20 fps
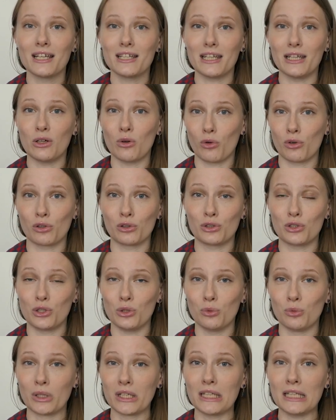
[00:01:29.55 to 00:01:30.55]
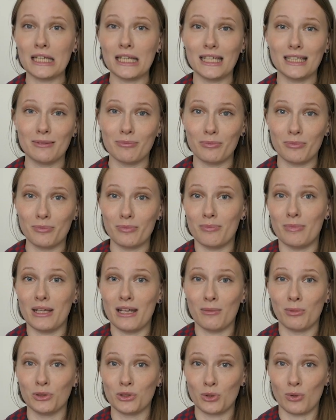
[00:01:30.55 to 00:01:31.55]
in order to really be
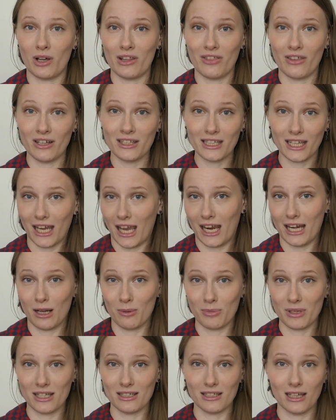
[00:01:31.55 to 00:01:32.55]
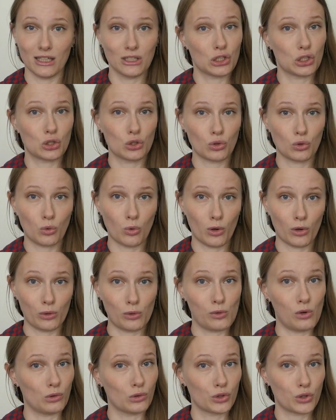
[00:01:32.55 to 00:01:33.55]
able to authenticate a piece as quote
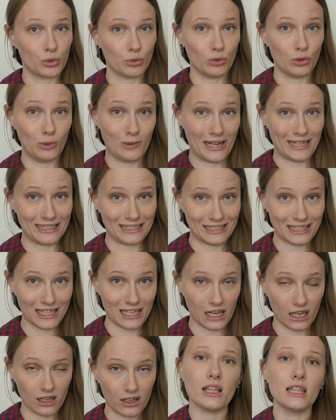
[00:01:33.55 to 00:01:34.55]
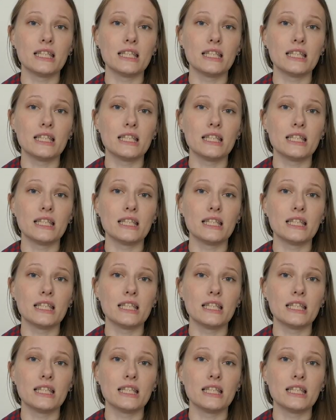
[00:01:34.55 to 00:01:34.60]
unquote true antique.